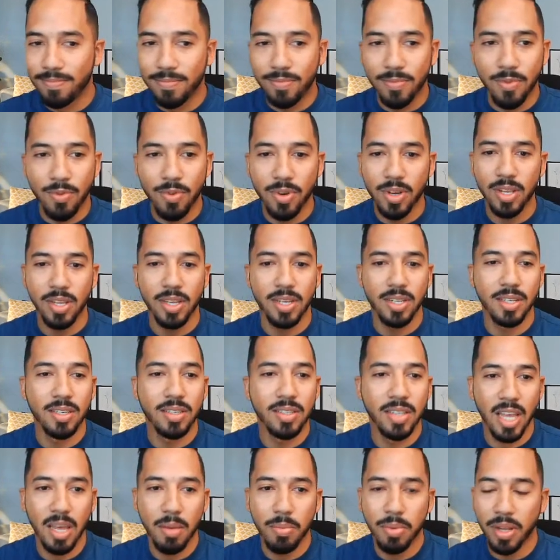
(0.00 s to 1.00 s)
really
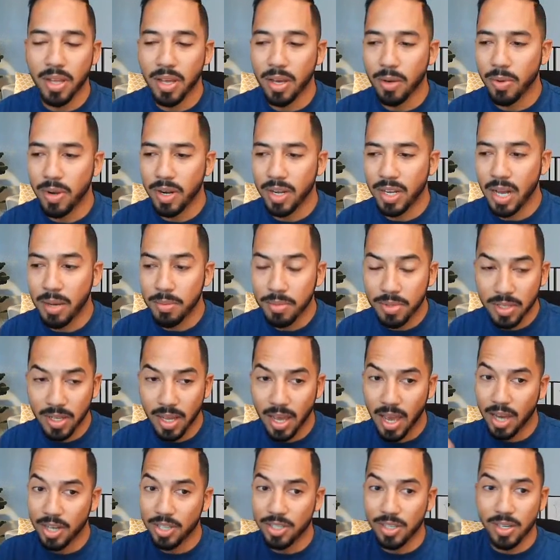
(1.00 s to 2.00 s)
disabling when it comes
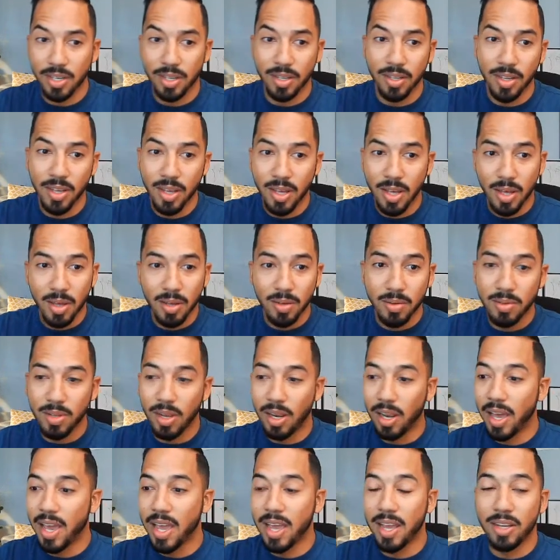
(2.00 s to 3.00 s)
to actually
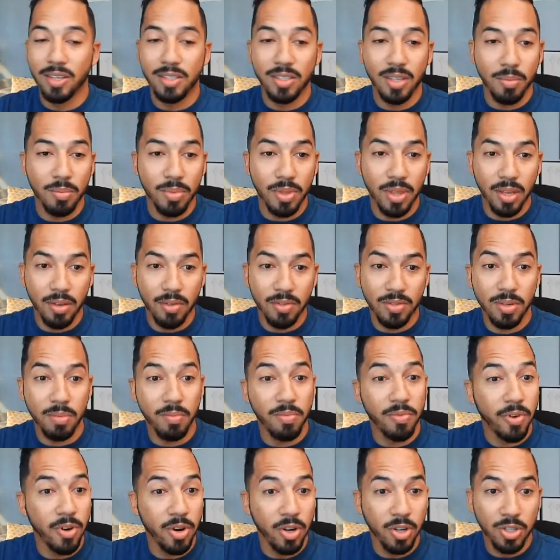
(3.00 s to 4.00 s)
laying some
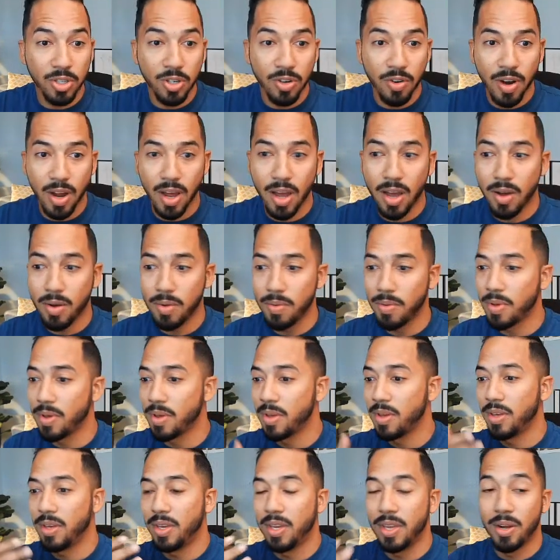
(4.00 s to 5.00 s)
furniture out,
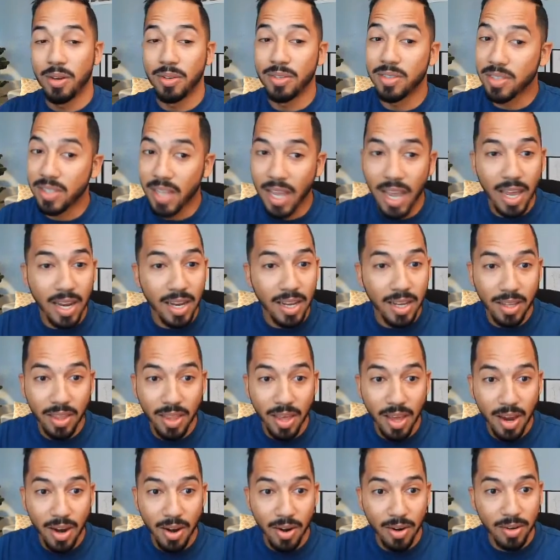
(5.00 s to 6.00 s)
you know, standing
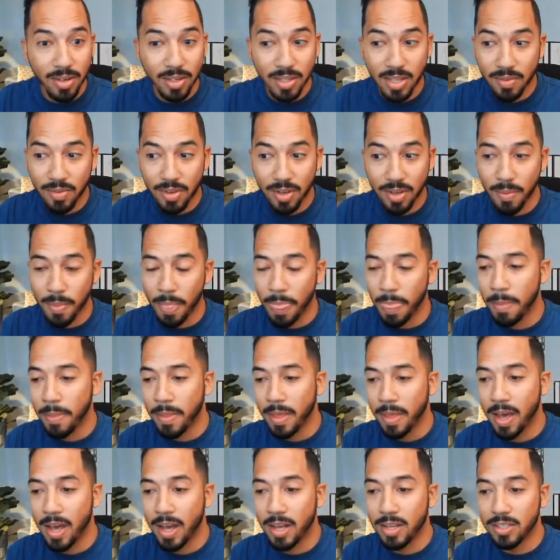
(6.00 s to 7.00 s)
there even.
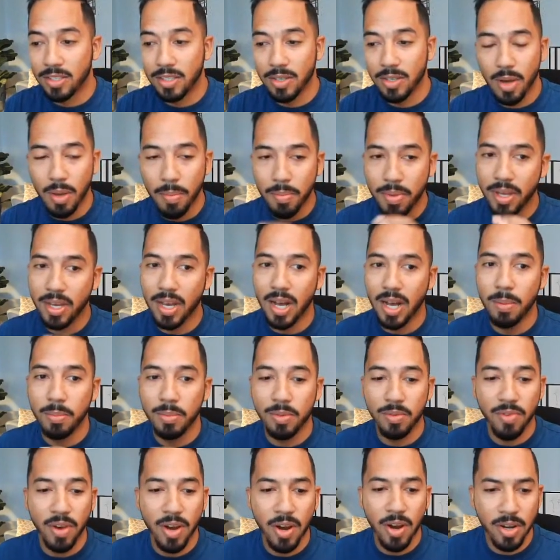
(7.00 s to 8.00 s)
So it
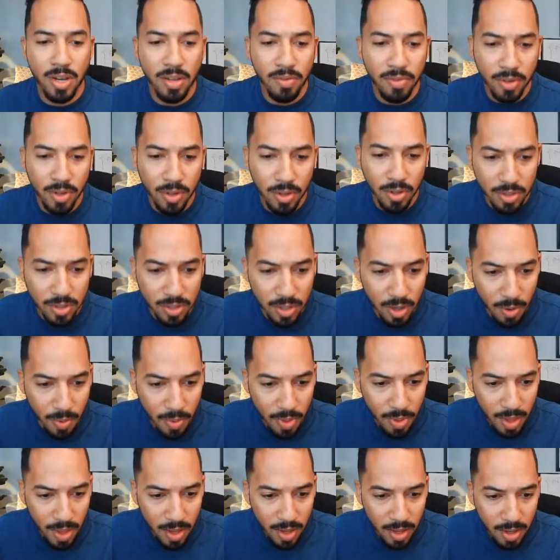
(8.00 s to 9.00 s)
becomes very difficult. So
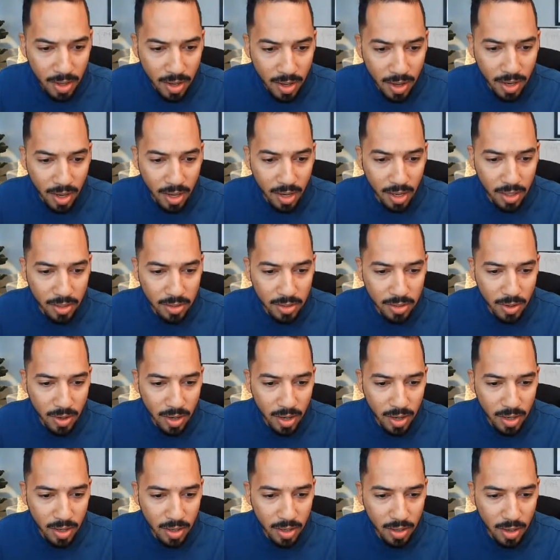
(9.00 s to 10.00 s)
again, let's go
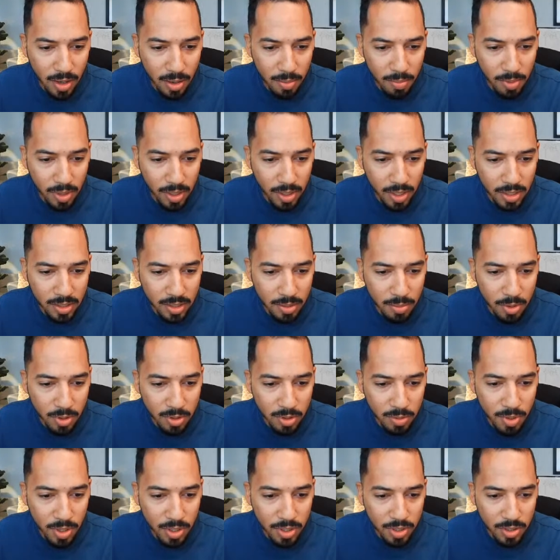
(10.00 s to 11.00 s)
ahead and look at some of
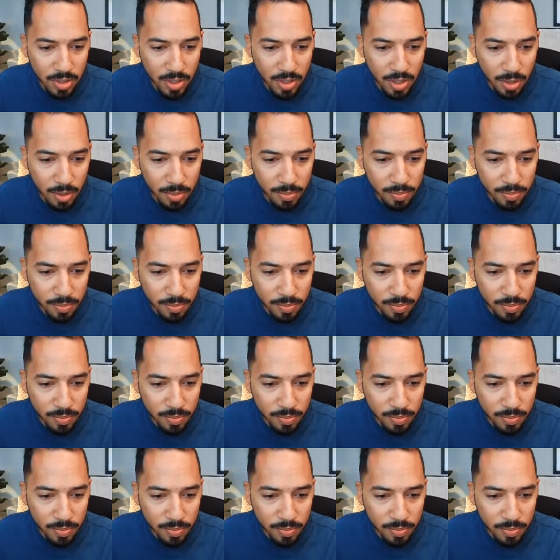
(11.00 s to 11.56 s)
those pictures here.